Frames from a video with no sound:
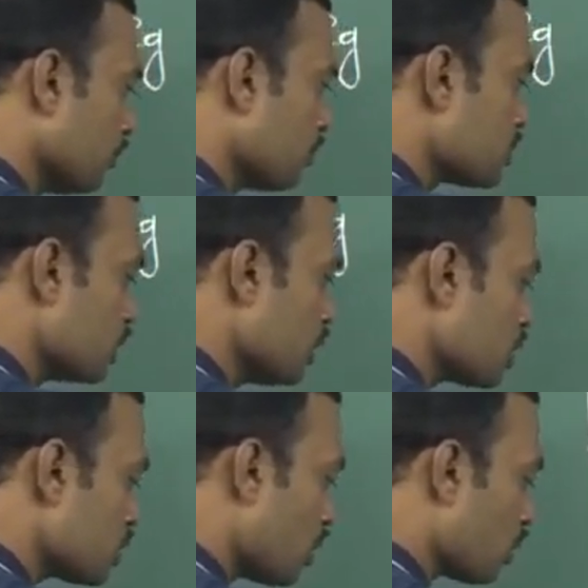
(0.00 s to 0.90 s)
See
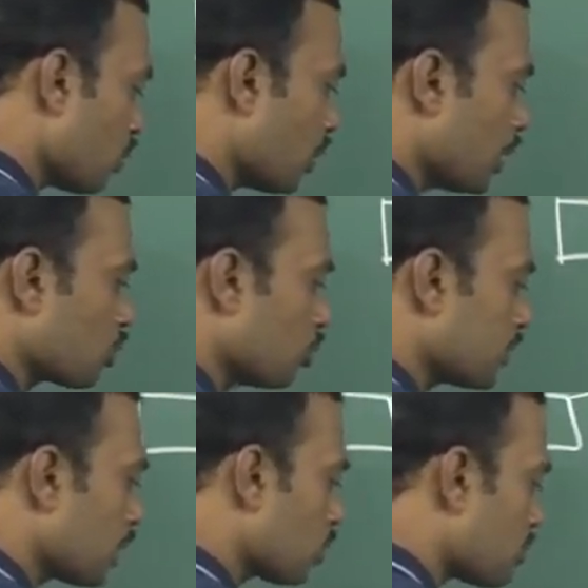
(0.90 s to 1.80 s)
this is alcohol and 2
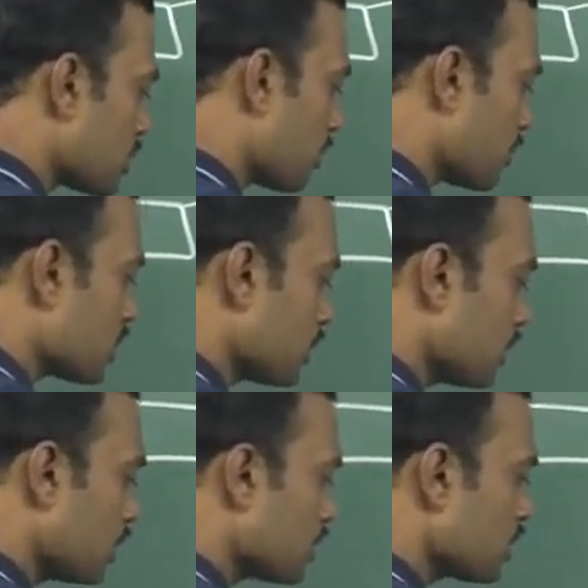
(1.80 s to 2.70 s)
methyl groups are
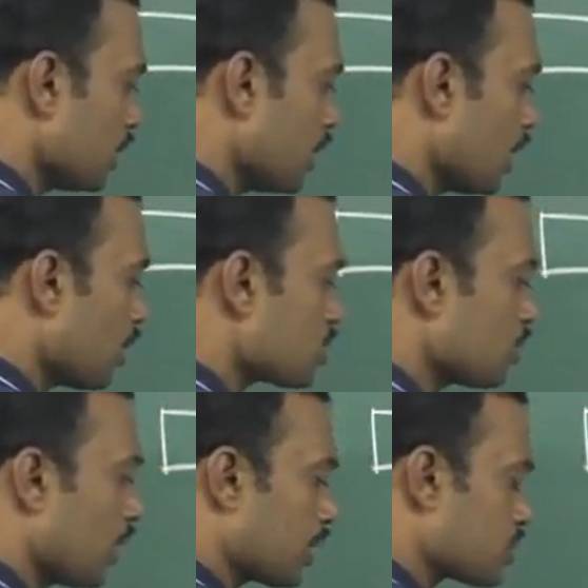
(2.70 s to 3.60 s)
present. It is a
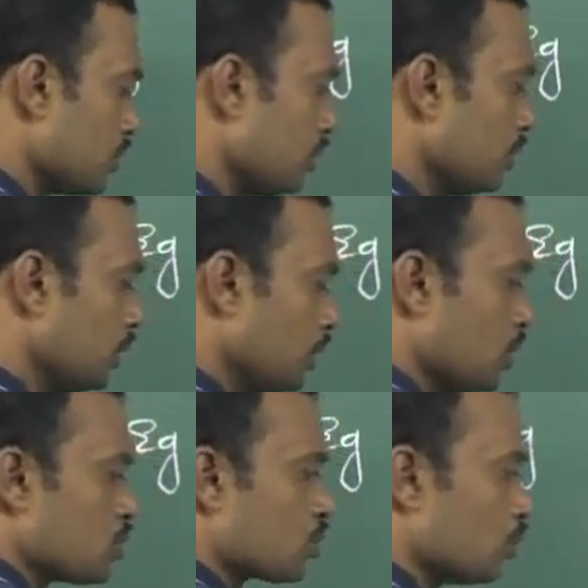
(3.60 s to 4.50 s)
dehydration reaction.
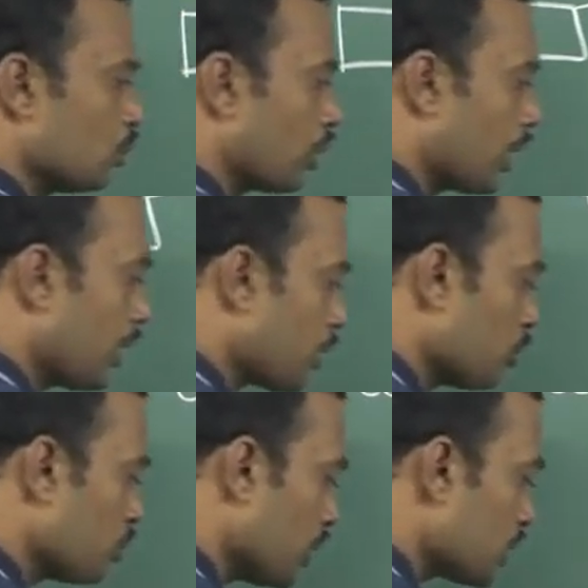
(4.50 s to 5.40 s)
So can I
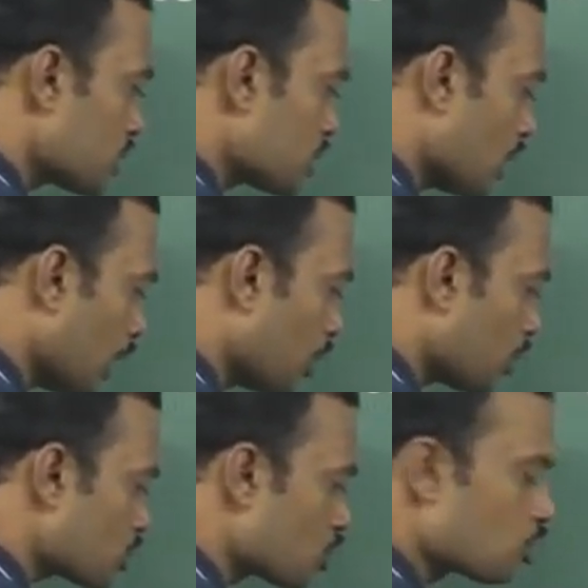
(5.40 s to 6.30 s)
remove that
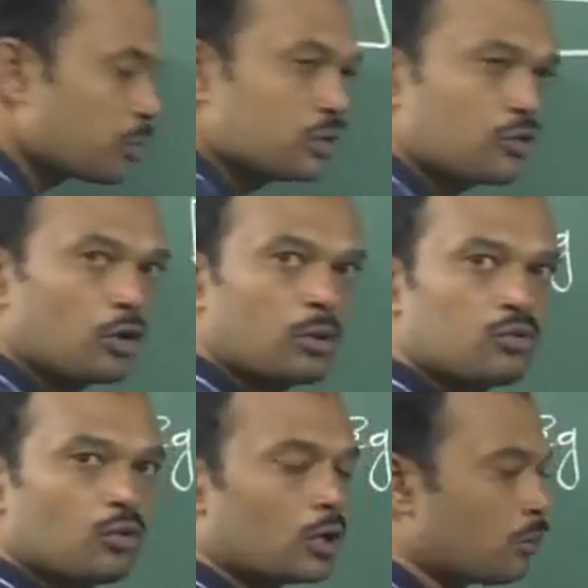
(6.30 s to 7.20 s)
hydroxy group in the form
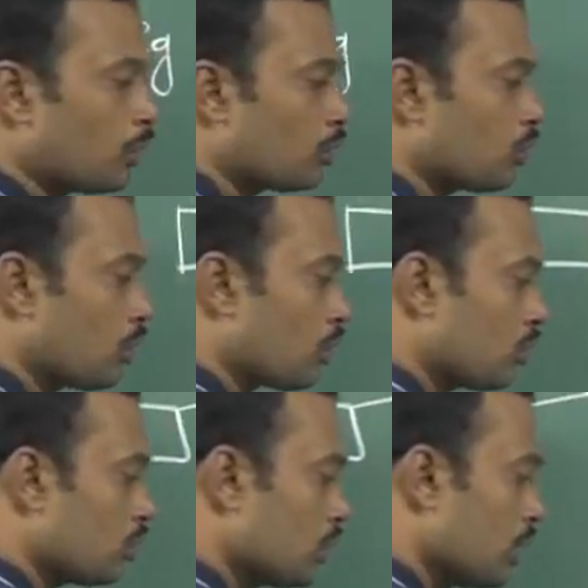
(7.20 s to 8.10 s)
of water molecule or
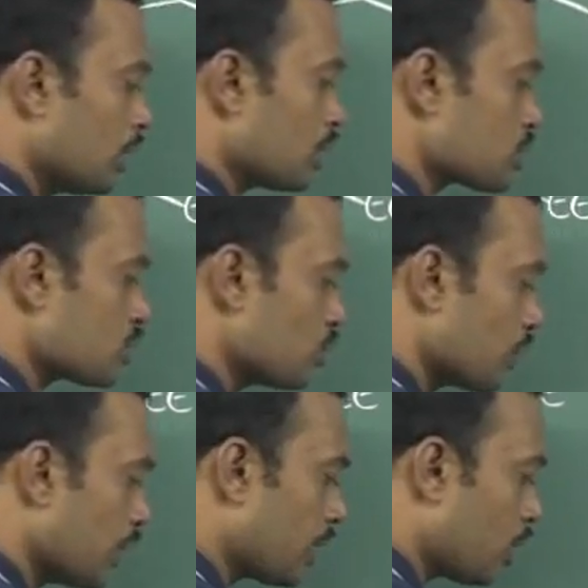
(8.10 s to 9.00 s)
not? Yes, you will
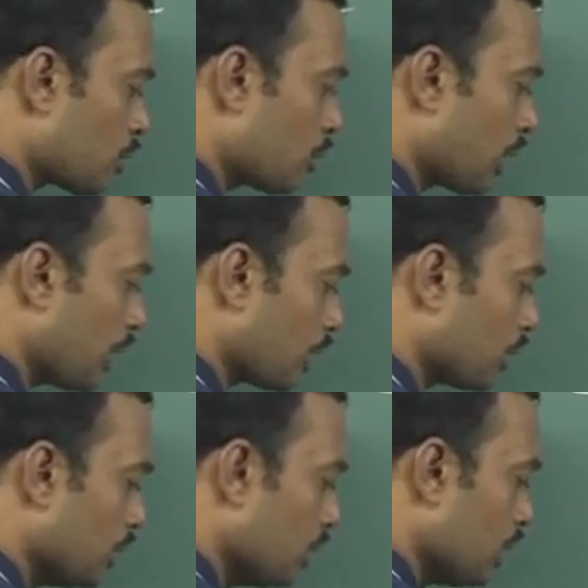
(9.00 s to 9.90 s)
get a carbocation.
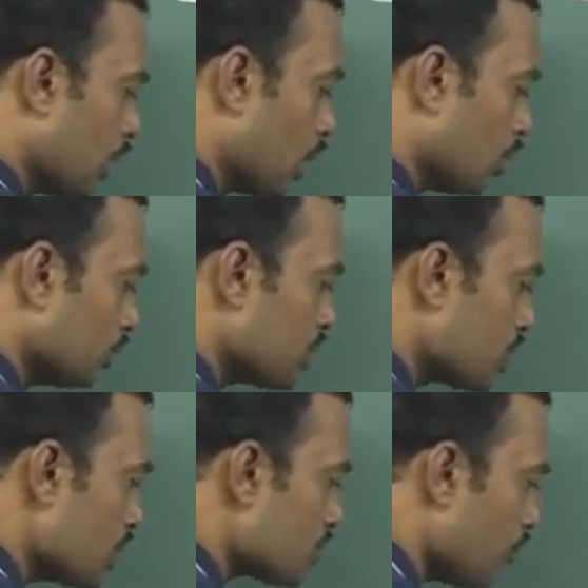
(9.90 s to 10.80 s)
Now this
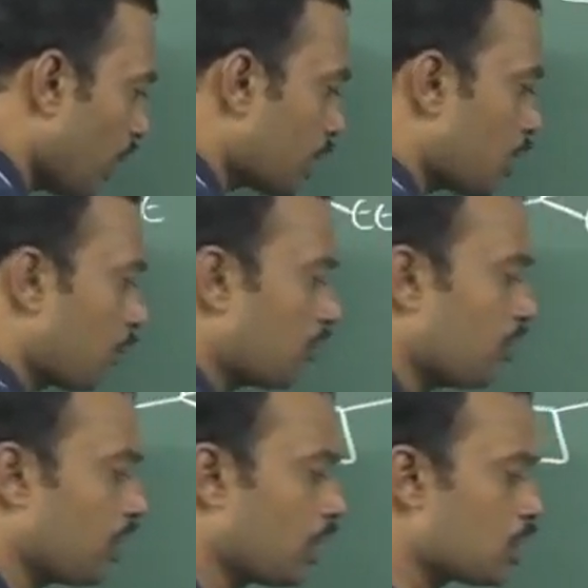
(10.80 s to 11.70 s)
is Wagner
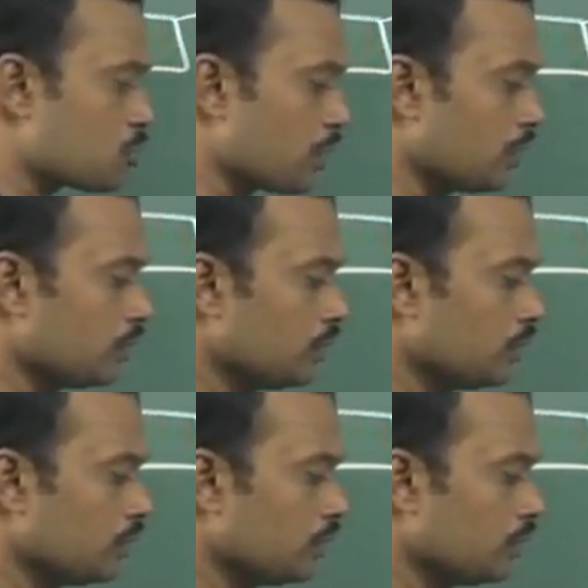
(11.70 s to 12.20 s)
meerwein rearrangement.